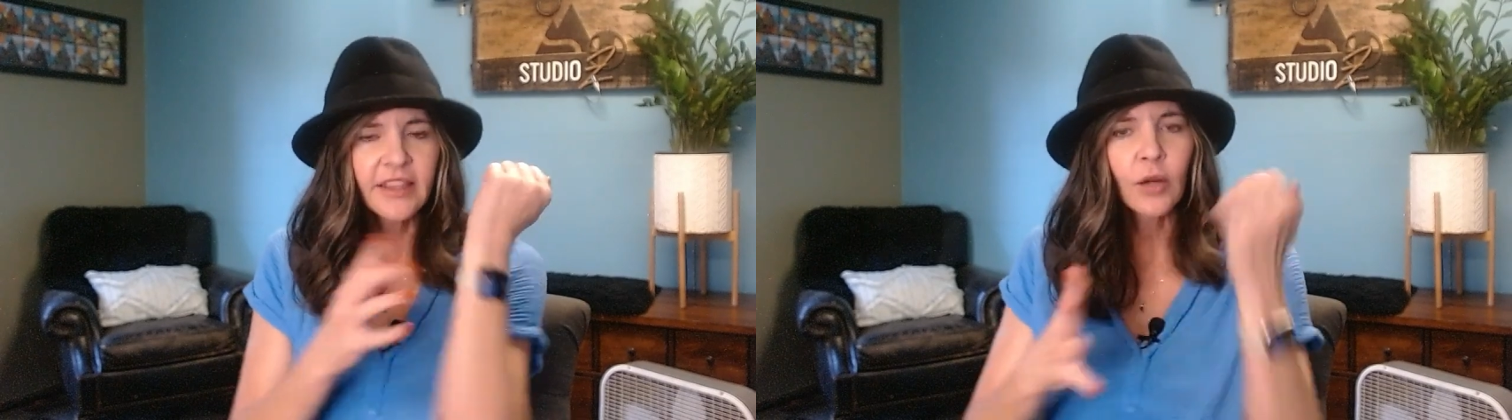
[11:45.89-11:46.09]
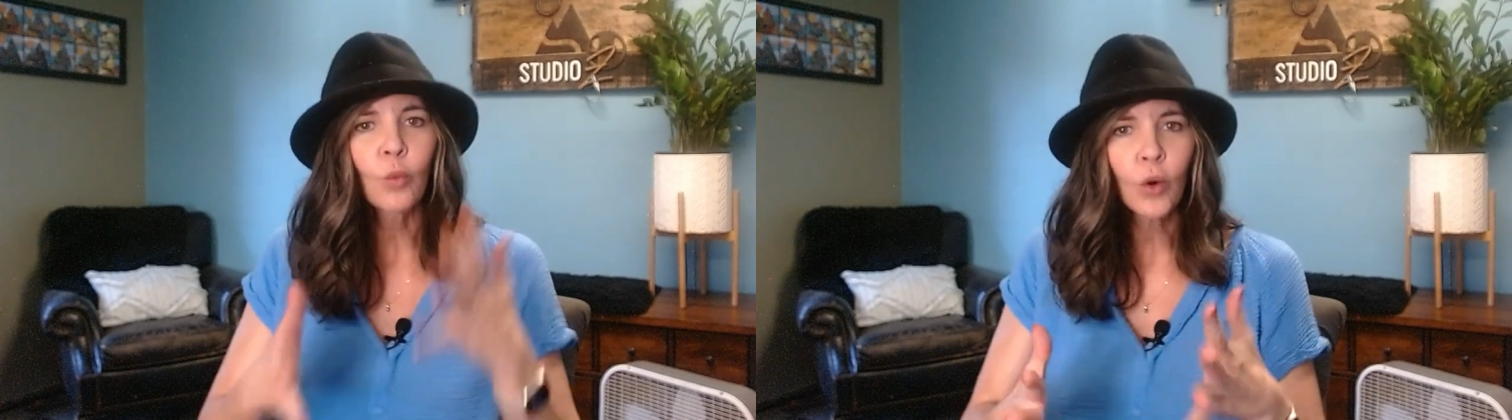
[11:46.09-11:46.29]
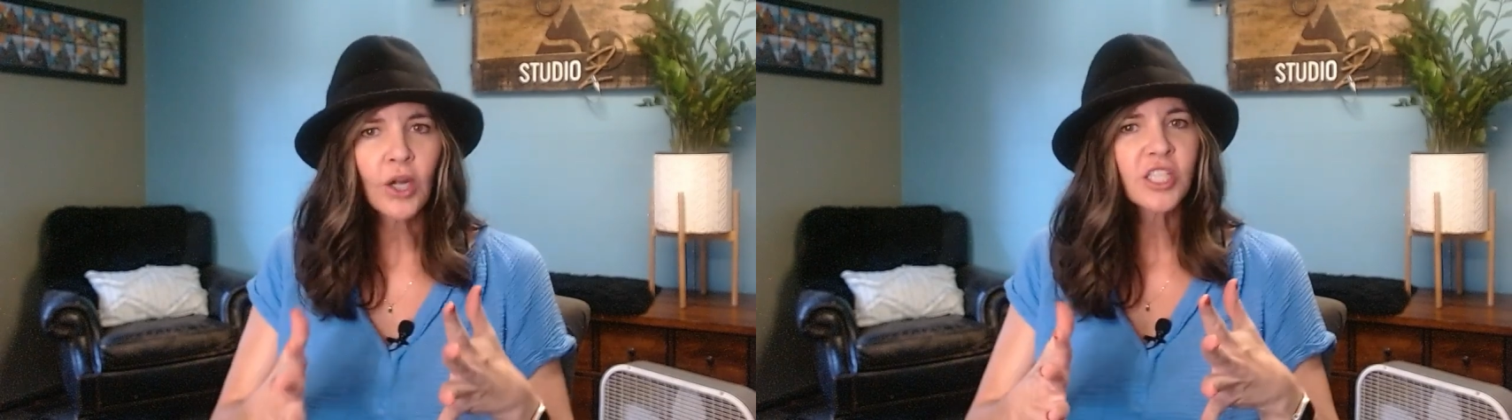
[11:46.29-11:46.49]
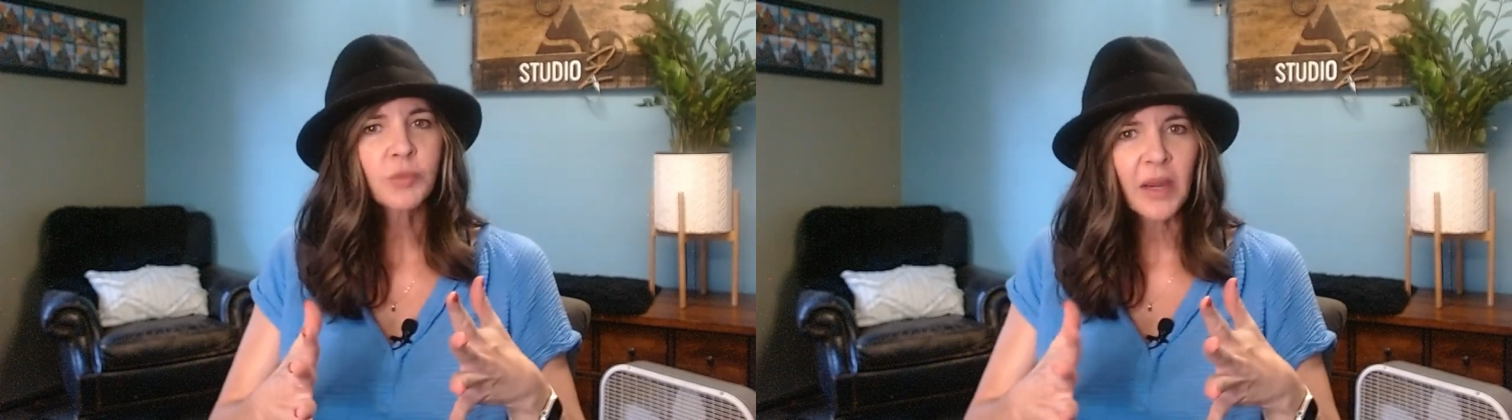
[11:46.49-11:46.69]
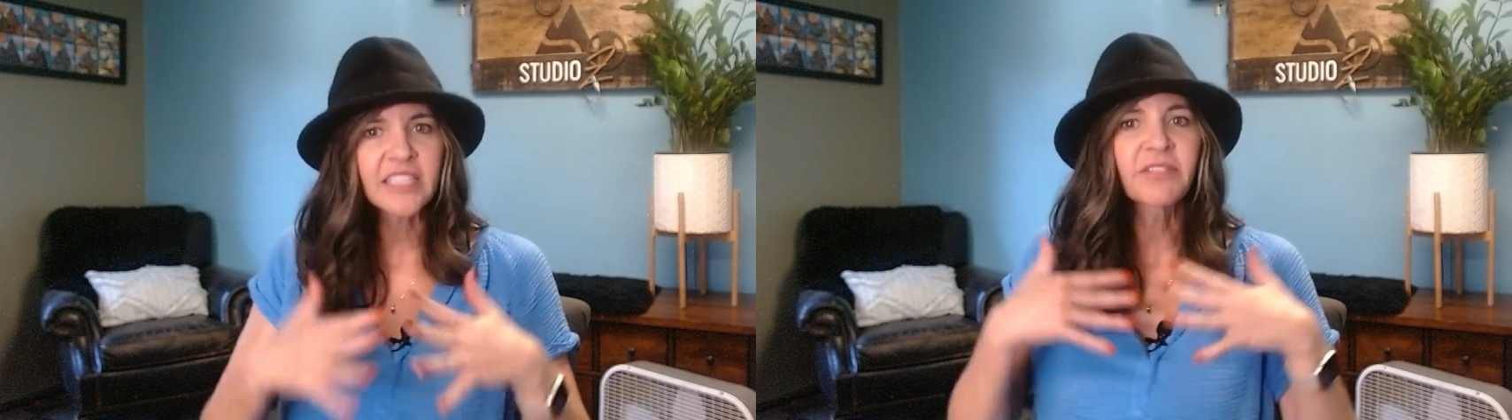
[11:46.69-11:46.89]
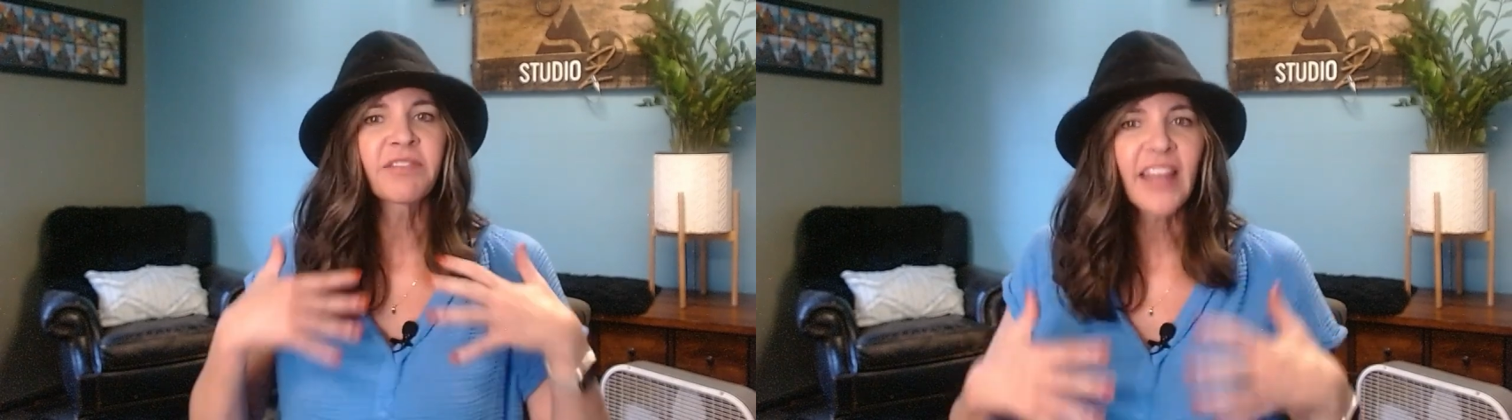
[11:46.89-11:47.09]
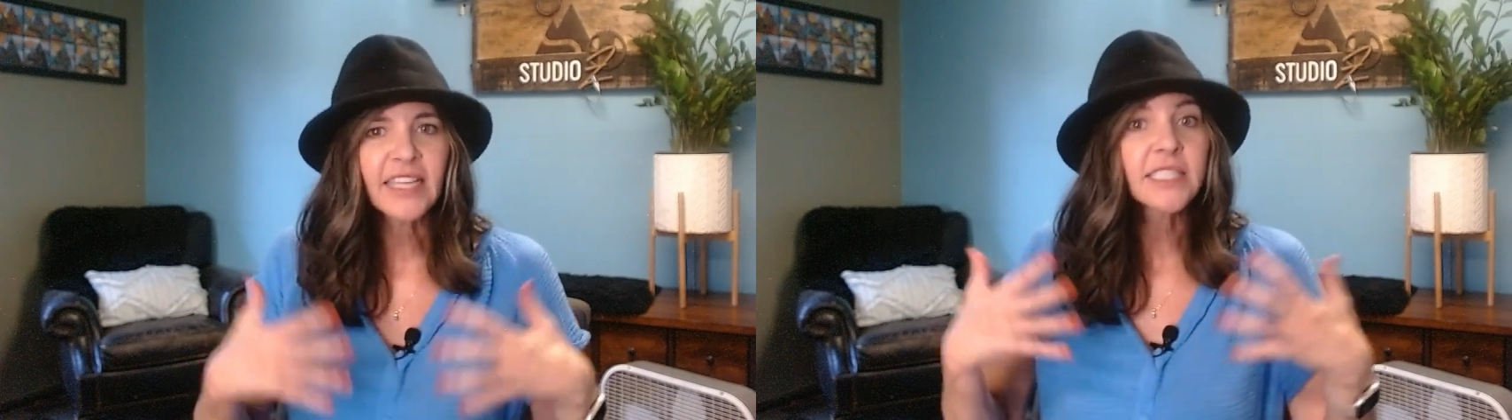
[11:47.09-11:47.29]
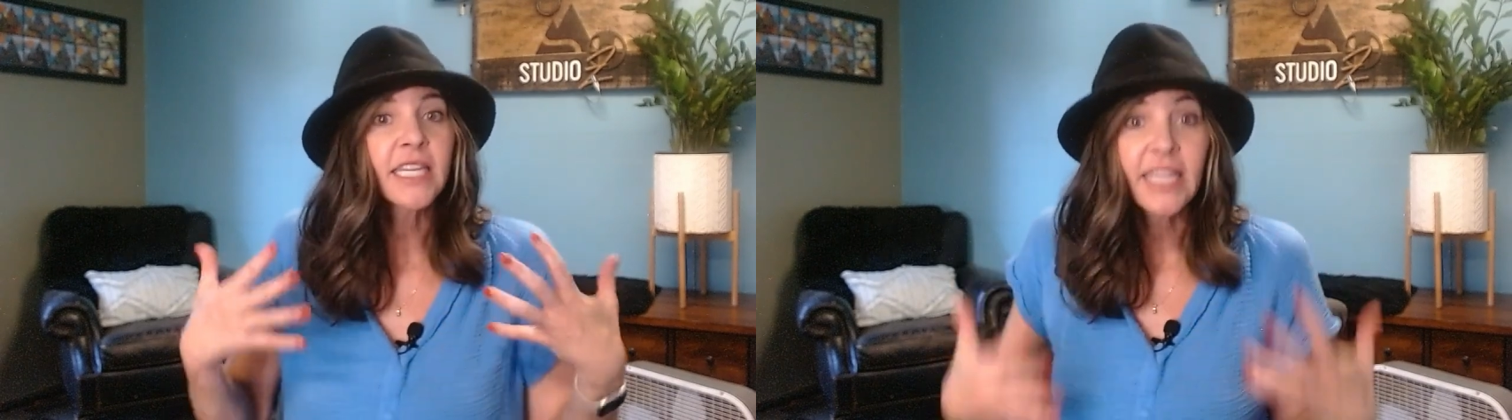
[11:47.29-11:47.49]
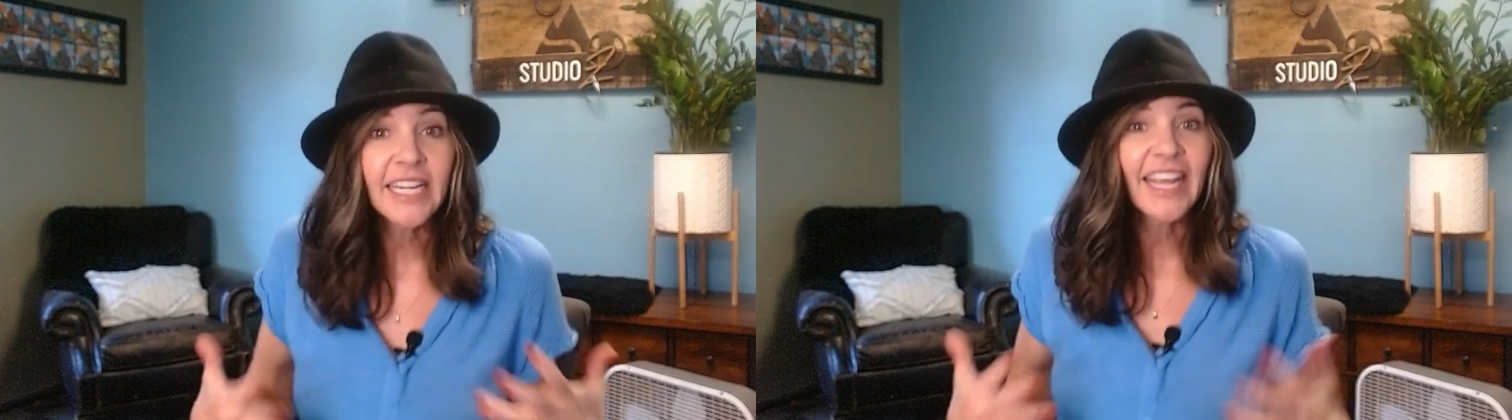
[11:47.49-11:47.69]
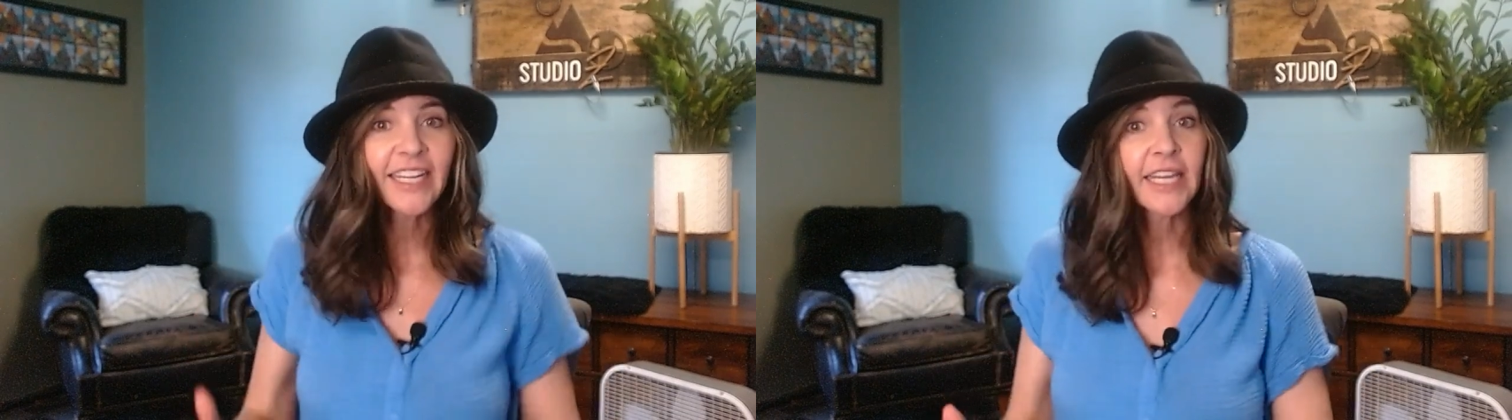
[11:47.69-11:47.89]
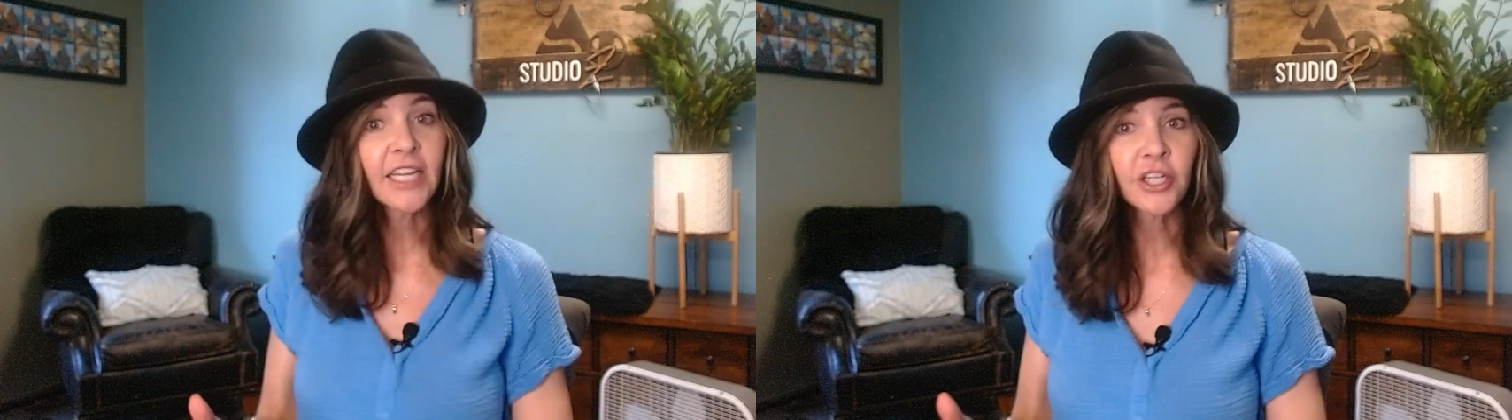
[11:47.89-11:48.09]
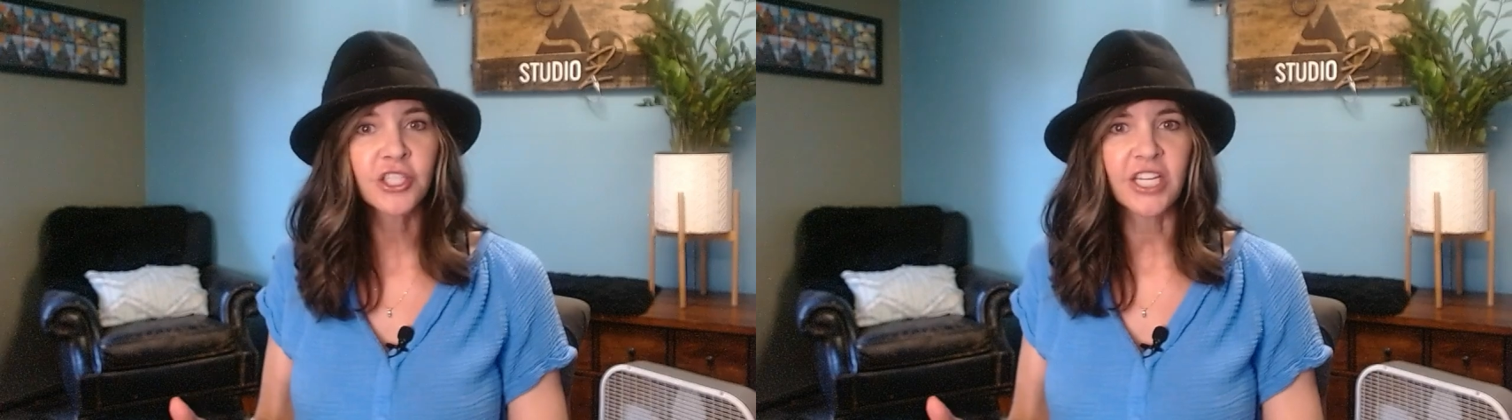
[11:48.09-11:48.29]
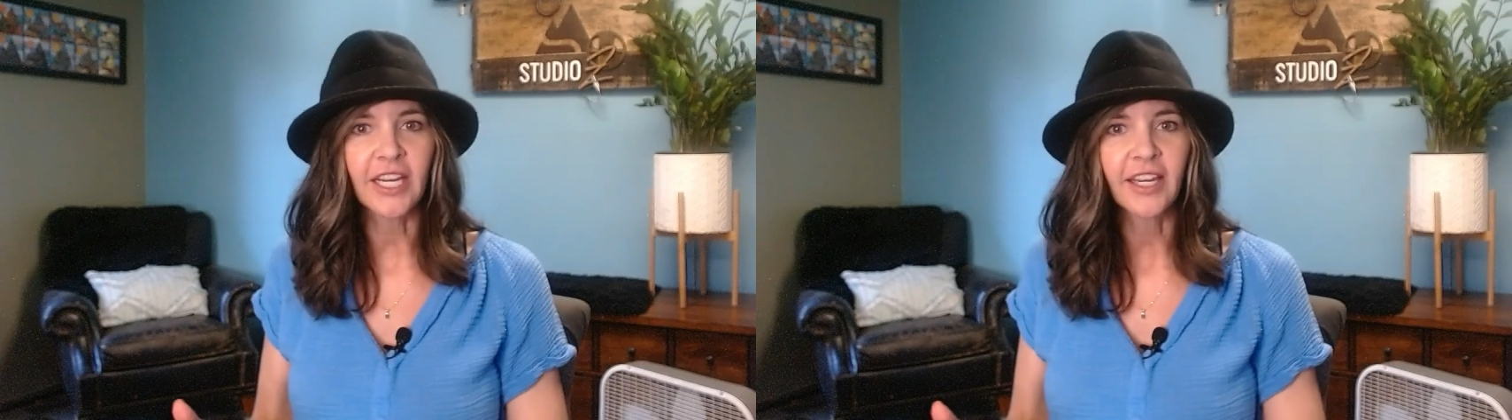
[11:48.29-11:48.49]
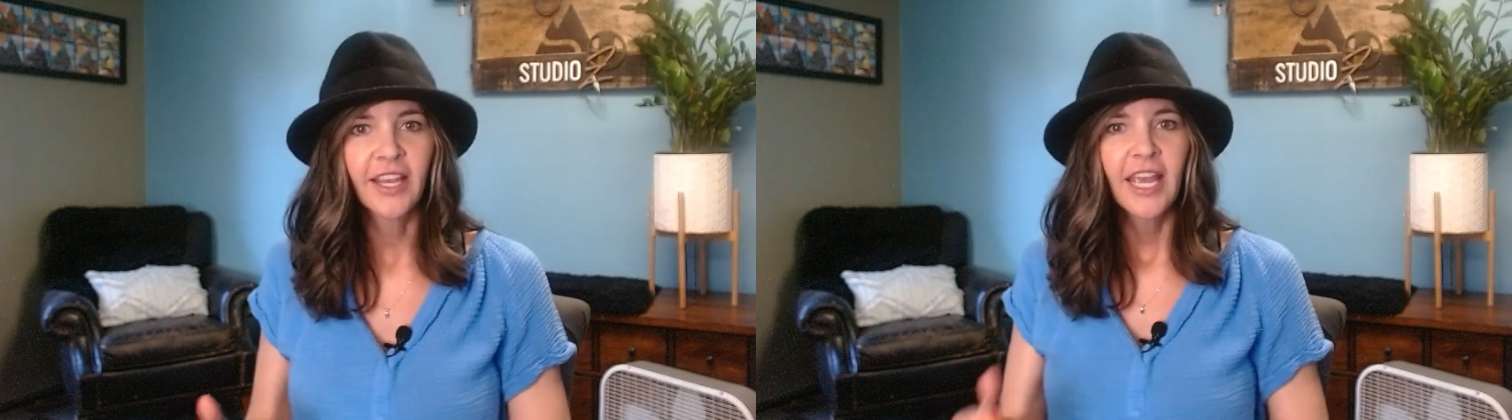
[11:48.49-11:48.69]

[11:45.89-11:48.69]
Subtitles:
that works by deflecting kinetic energy,